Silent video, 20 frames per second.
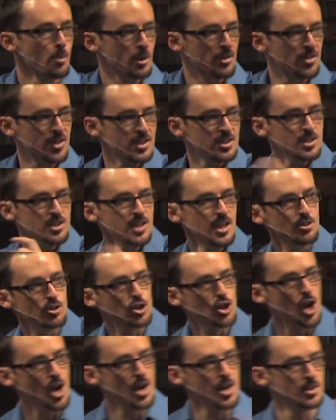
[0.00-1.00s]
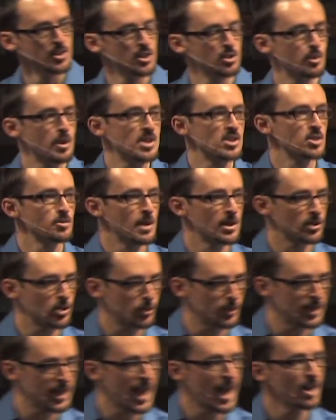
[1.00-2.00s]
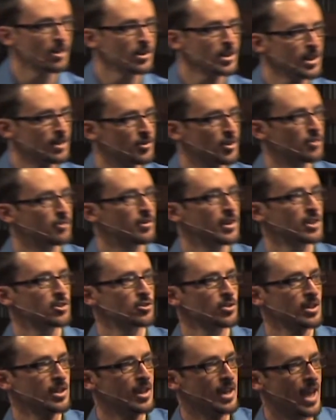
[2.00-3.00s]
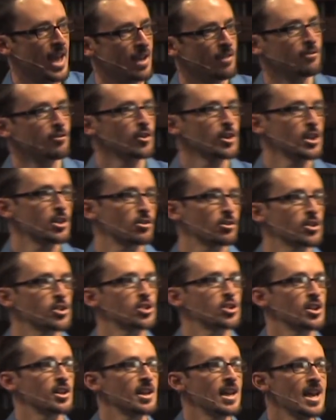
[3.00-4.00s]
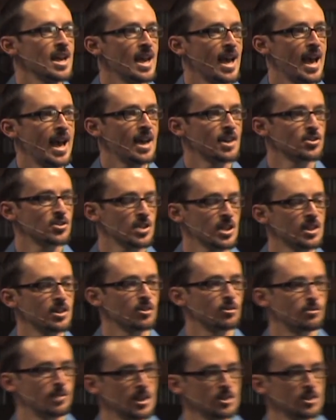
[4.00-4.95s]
But this is how John speaks about the reality of the victory that every Christian has in the